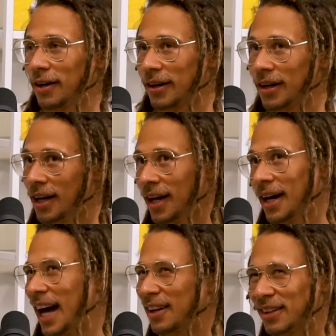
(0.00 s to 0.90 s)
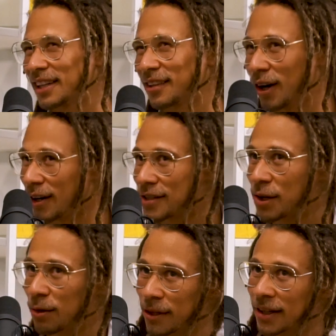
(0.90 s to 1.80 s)
or I don't like to call it
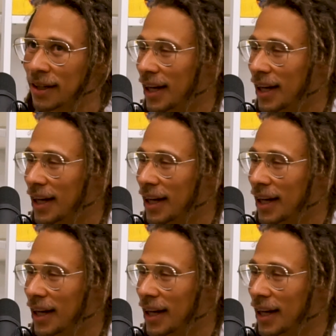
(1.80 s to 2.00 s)
sober.